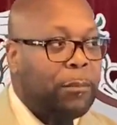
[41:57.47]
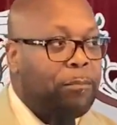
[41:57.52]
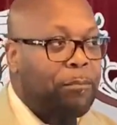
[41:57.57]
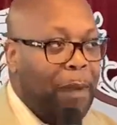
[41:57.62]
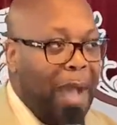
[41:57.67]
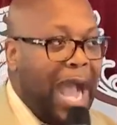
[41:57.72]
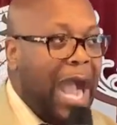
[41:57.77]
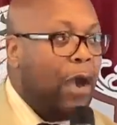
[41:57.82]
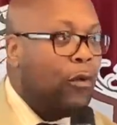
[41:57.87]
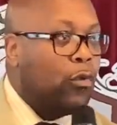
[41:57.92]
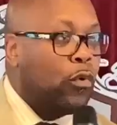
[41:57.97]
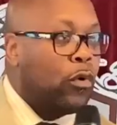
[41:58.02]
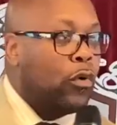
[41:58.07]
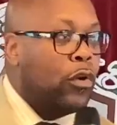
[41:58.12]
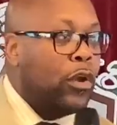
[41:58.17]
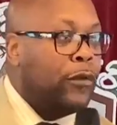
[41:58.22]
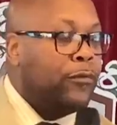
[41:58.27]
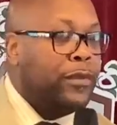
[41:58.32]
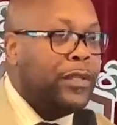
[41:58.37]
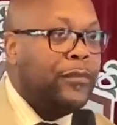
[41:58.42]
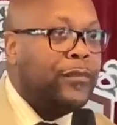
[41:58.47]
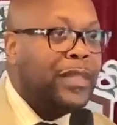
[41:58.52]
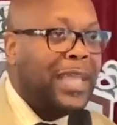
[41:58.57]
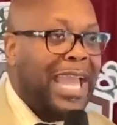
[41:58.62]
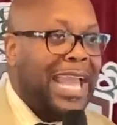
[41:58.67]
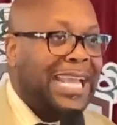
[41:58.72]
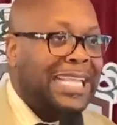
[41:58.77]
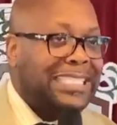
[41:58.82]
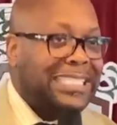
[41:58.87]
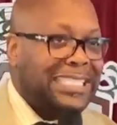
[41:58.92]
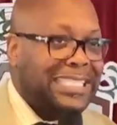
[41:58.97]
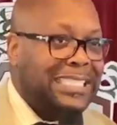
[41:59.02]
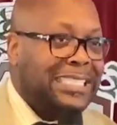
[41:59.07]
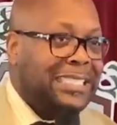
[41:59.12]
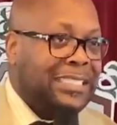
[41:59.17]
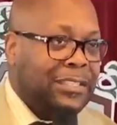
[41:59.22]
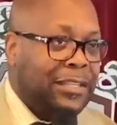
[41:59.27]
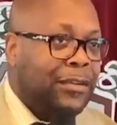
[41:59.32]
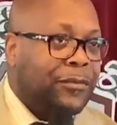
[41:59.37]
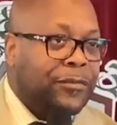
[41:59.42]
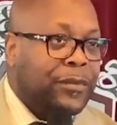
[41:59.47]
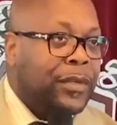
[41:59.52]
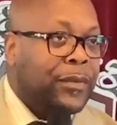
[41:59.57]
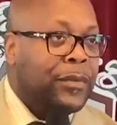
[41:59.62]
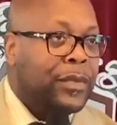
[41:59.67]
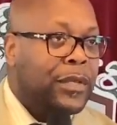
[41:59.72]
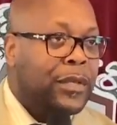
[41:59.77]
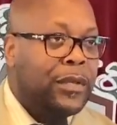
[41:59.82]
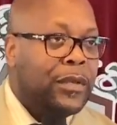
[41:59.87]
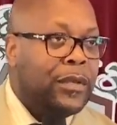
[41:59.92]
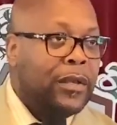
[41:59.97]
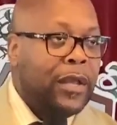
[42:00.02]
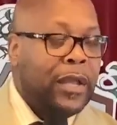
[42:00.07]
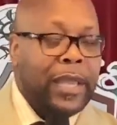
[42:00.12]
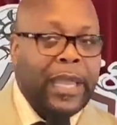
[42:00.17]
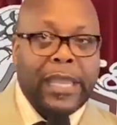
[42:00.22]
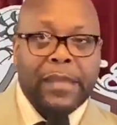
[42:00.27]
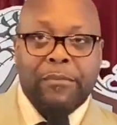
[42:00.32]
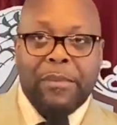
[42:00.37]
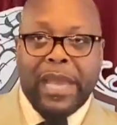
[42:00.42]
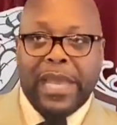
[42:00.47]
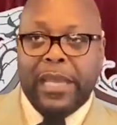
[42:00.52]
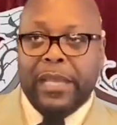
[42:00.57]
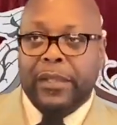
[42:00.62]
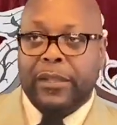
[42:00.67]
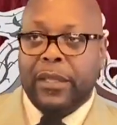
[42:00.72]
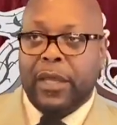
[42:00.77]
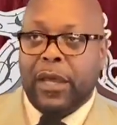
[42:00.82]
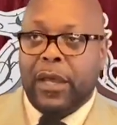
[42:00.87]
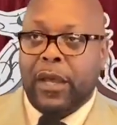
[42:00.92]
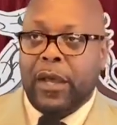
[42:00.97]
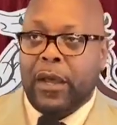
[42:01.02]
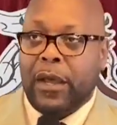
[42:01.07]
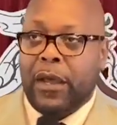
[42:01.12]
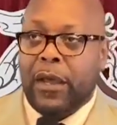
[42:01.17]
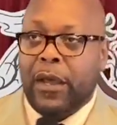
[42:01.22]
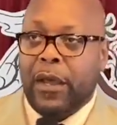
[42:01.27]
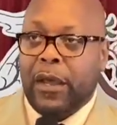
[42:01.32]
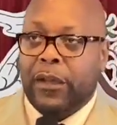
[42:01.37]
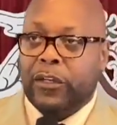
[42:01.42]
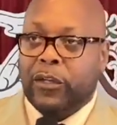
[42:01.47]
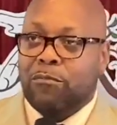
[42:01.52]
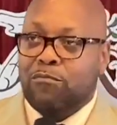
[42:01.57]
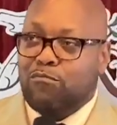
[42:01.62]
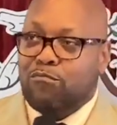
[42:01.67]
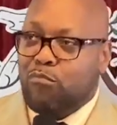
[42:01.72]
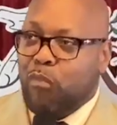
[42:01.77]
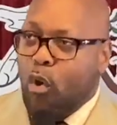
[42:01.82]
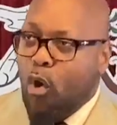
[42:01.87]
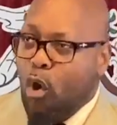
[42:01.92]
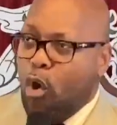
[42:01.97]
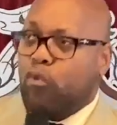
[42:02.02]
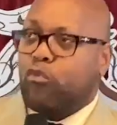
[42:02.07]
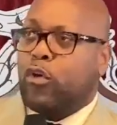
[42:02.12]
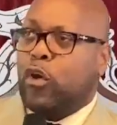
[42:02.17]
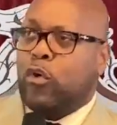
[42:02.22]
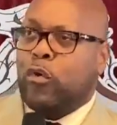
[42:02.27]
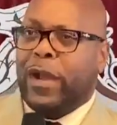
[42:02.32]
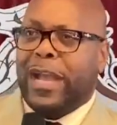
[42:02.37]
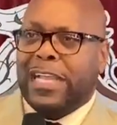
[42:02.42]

the power of it, the essence of it. Amen. Uh, uh the moral